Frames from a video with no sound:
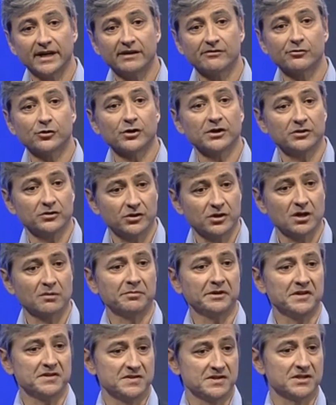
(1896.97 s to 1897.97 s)
ever in the
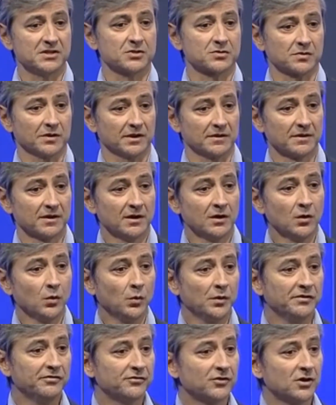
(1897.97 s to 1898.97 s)
company's history.
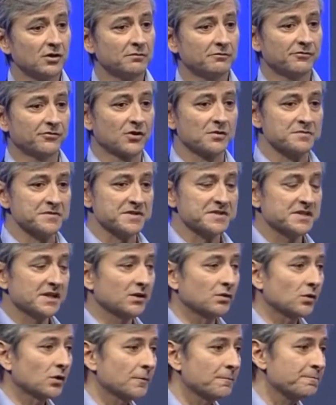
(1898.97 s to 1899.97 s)
We've come from
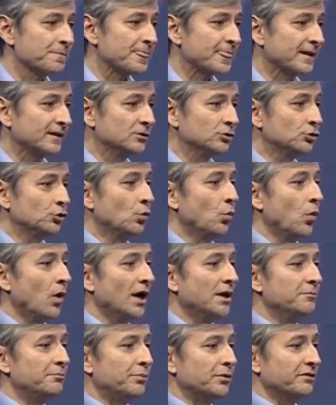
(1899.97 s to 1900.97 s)
0 to
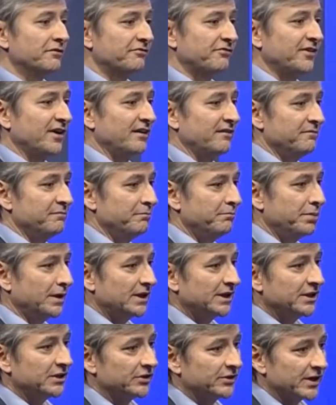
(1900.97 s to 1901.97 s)
$1.5
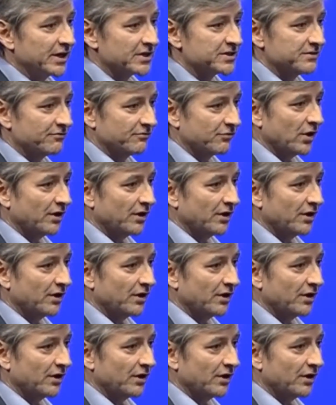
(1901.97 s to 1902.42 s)
billion of